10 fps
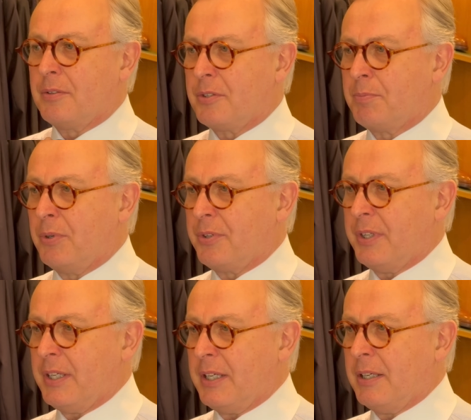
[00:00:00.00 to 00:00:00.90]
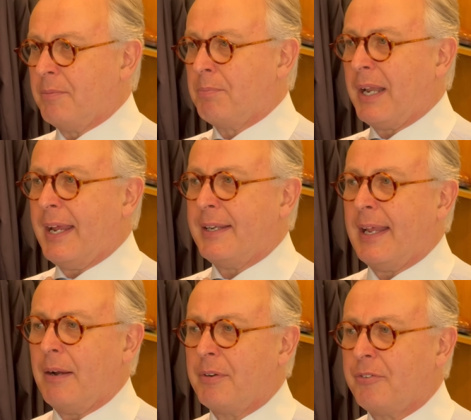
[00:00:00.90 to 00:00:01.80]
to put the blade
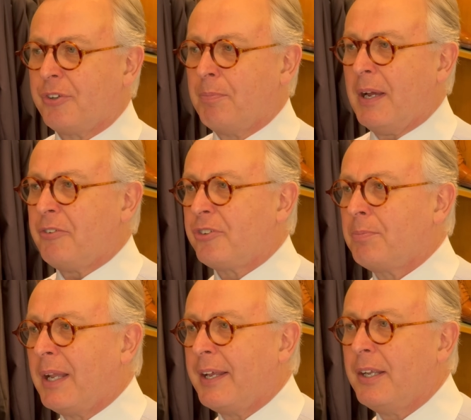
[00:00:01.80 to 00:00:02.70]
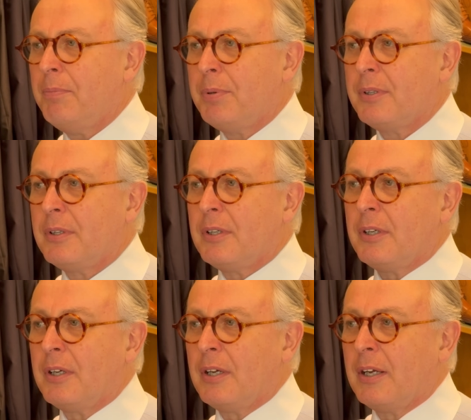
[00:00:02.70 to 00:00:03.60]
down. So pass the blade up
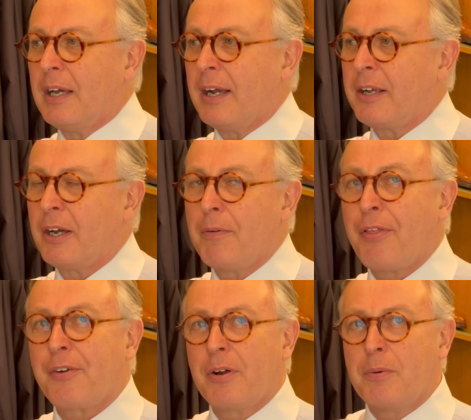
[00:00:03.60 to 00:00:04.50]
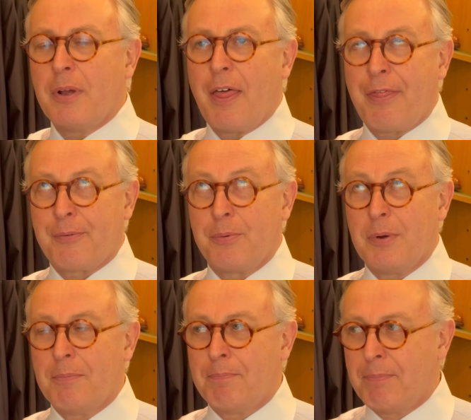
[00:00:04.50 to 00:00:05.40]
and go through
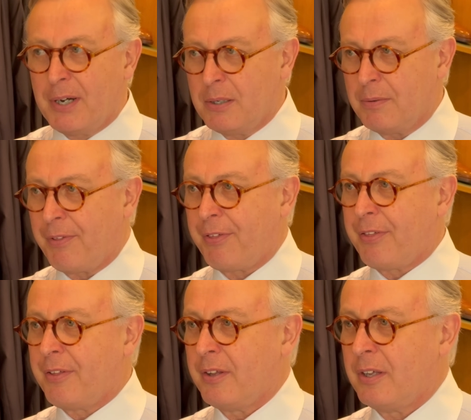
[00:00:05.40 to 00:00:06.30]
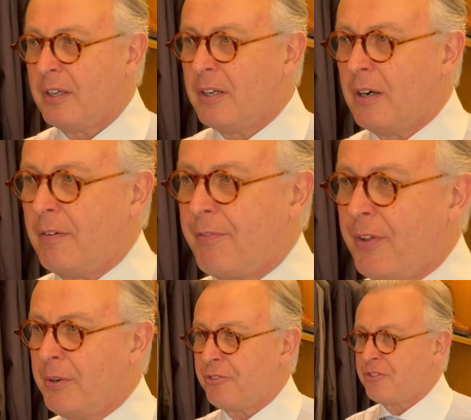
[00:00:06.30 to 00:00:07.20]
both of
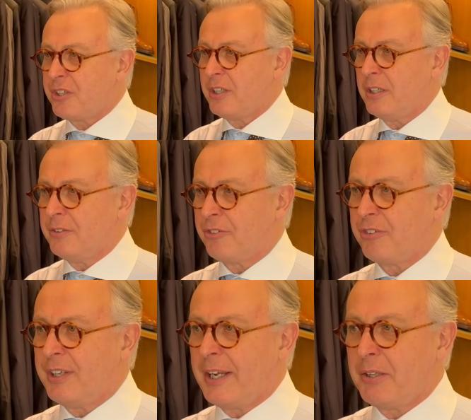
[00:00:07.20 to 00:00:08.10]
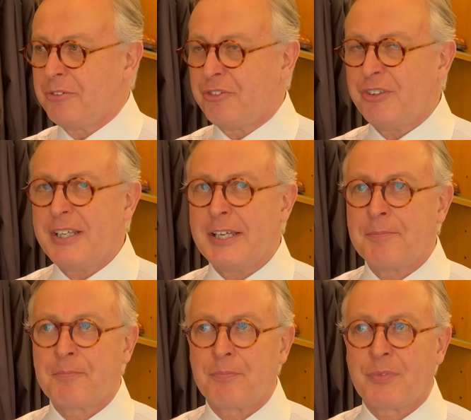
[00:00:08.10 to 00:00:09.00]
those turns. Now you'll see
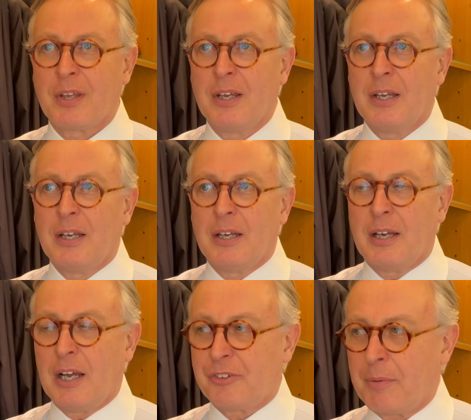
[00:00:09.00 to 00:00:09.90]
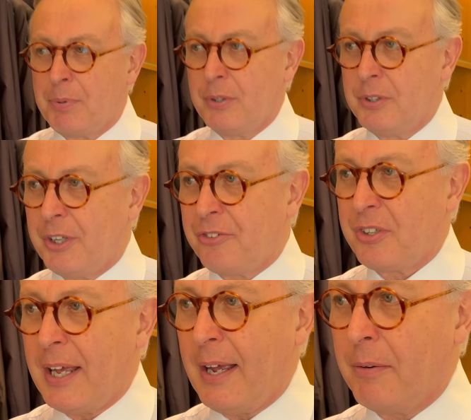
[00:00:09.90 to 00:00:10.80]
as I pull this
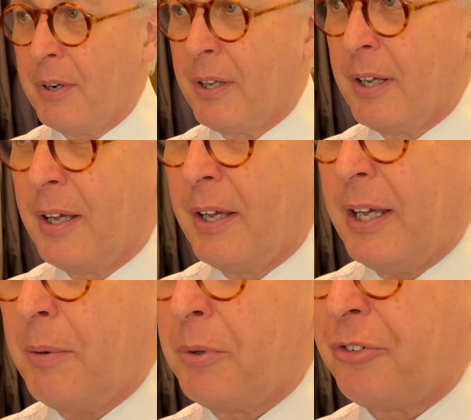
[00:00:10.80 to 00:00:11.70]
down, it will